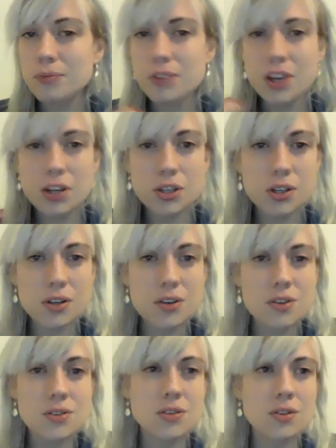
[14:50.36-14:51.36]

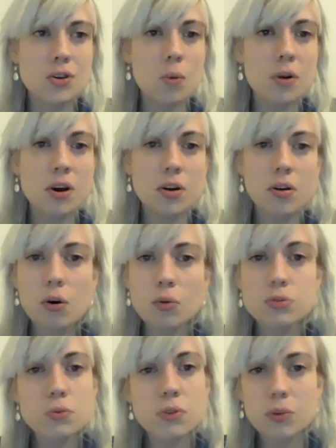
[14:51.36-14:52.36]
features, common
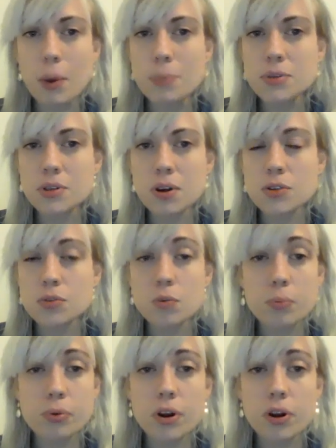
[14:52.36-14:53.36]
goals within websites
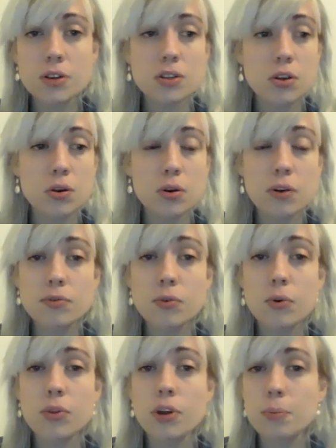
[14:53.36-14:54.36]
or products that you're looking
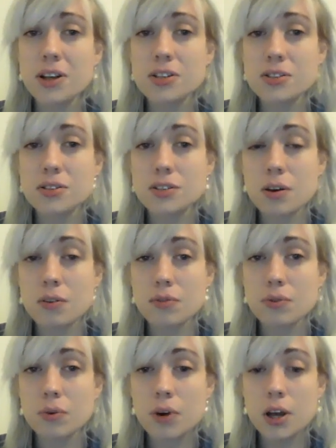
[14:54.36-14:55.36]
for, the competitors are
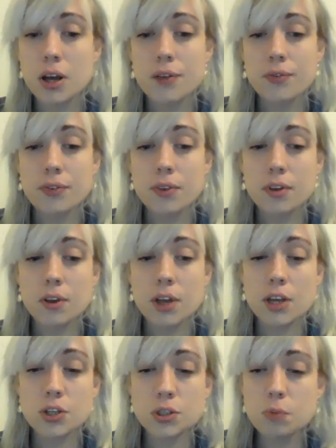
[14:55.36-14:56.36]
going for.
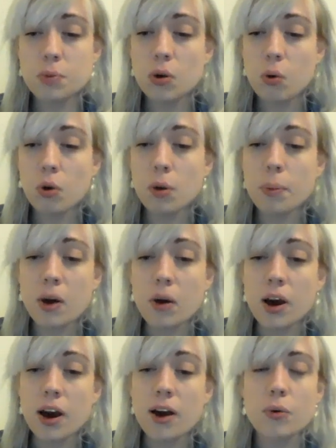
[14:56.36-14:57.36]
It should be all
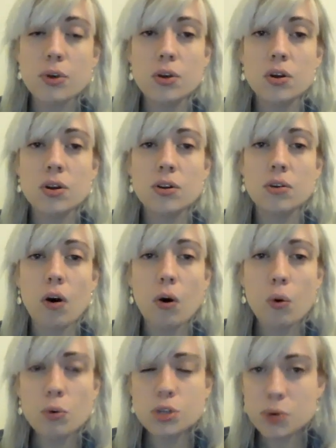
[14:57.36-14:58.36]
about how you can
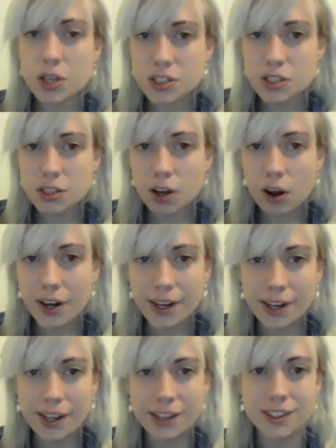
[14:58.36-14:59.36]
alter it
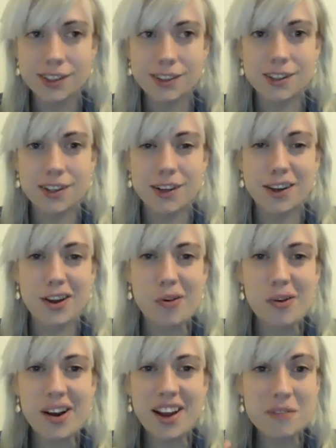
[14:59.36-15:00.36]
slightly, and I
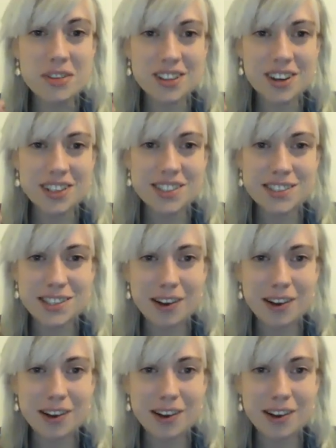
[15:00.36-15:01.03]
really emphasize